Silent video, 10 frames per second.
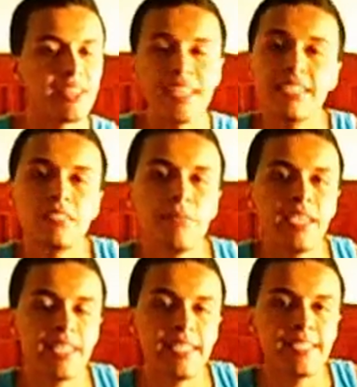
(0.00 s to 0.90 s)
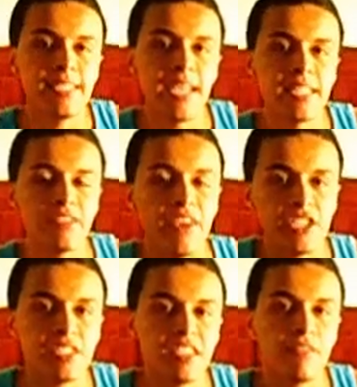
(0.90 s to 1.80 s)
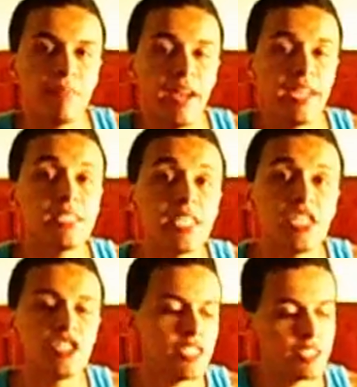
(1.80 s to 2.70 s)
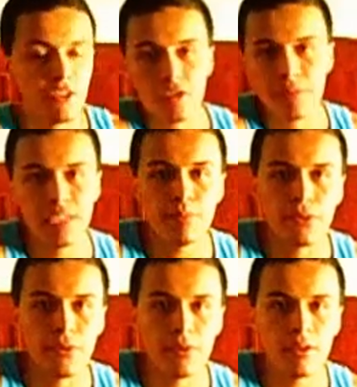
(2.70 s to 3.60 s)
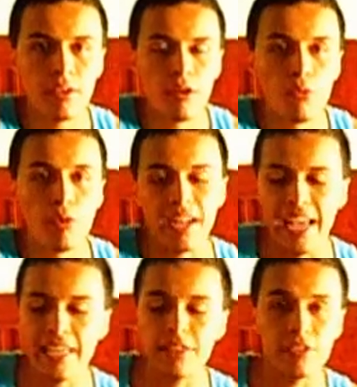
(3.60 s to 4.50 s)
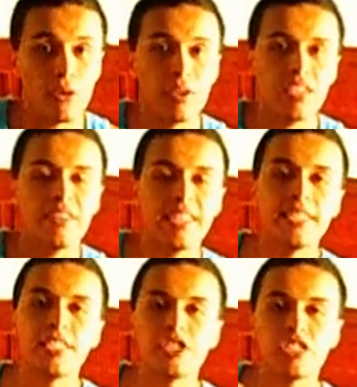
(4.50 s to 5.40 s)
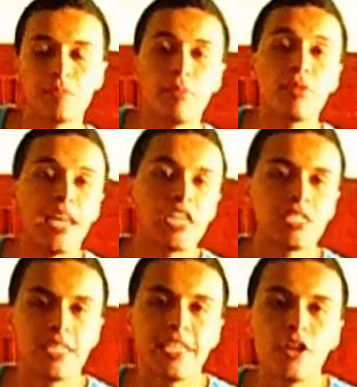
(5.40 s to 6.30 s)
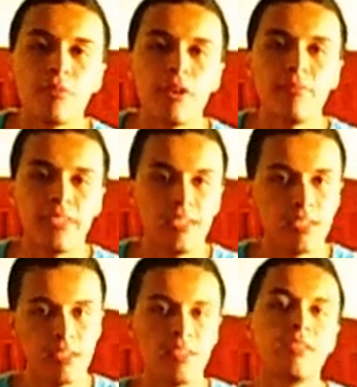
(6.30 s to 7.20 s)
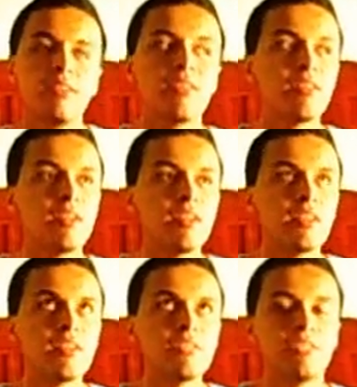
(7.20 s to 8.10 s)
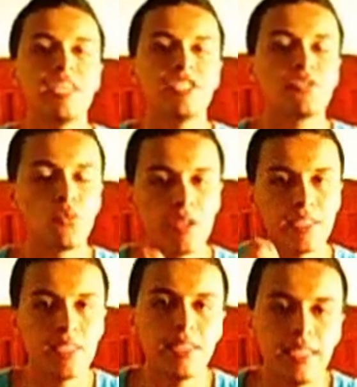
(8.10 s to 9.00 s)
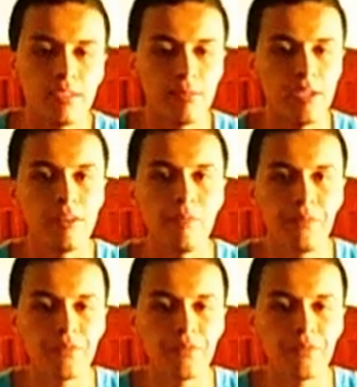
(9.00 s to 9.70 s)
That doesn't make any sense if I should give my attention to those people when I don't give any attention to people that actually care about me. So that's just one thing to think about.